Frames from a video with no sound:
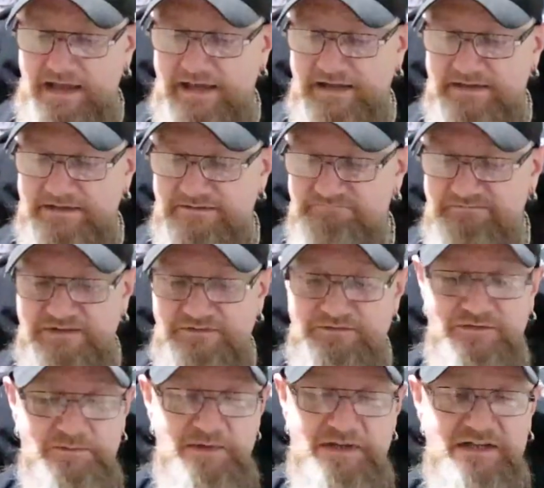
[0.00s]
and
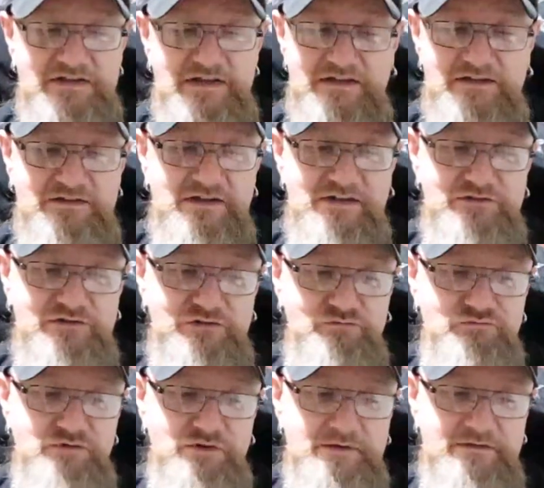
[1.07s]
for me, it just
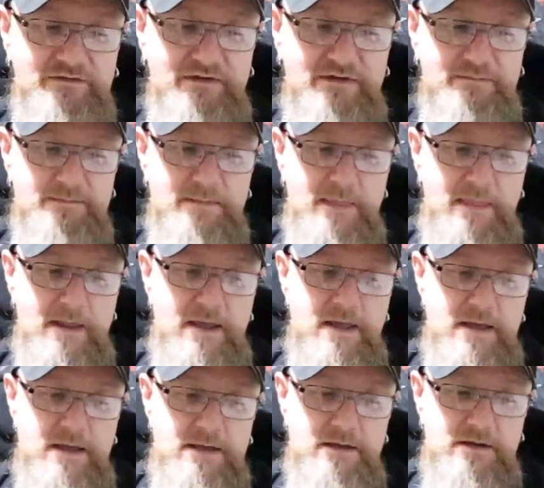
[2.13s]
ruins it.
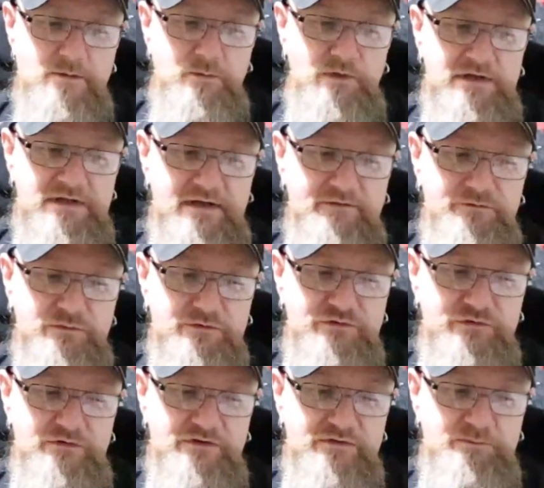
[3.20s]
We love to
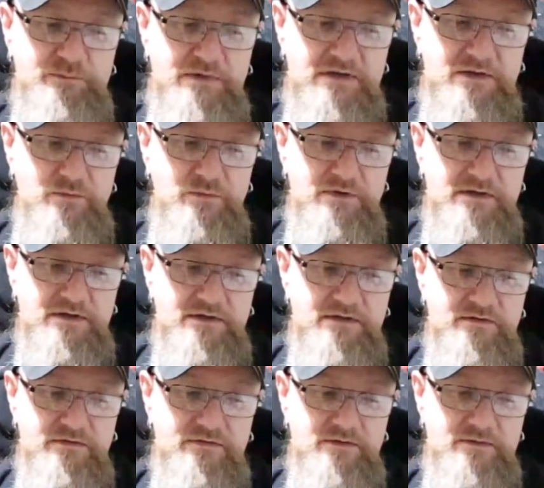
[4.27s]
enjoy this beer
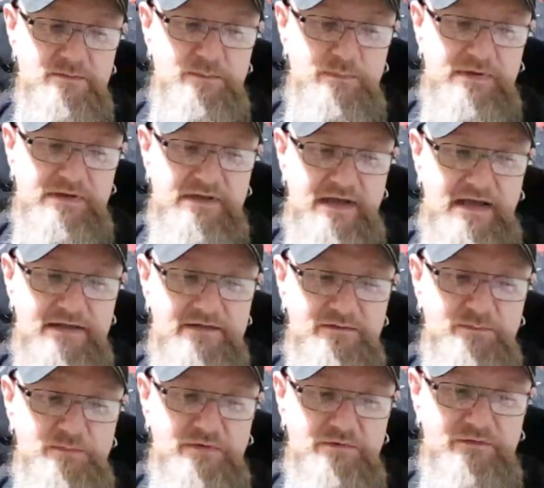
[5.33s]
with
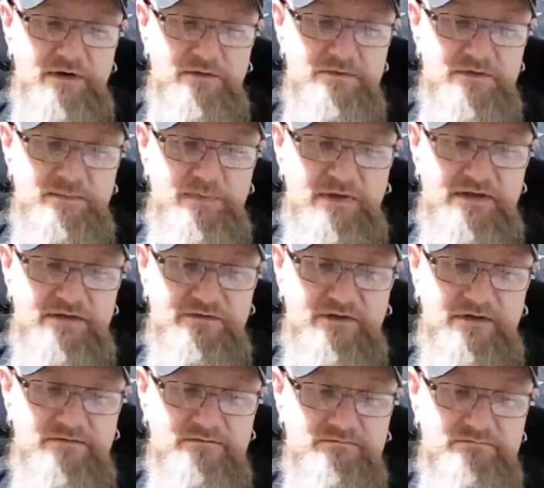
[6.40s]
piquant Peroni
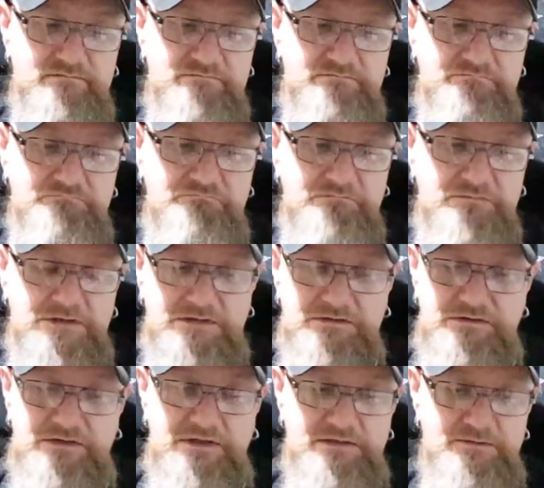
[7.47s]
pizza.
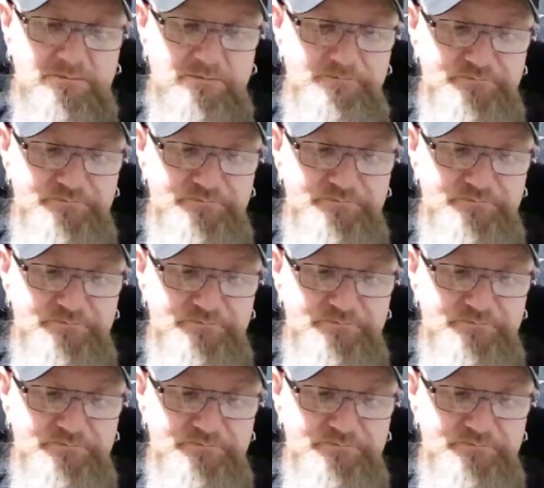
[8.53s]
Okay.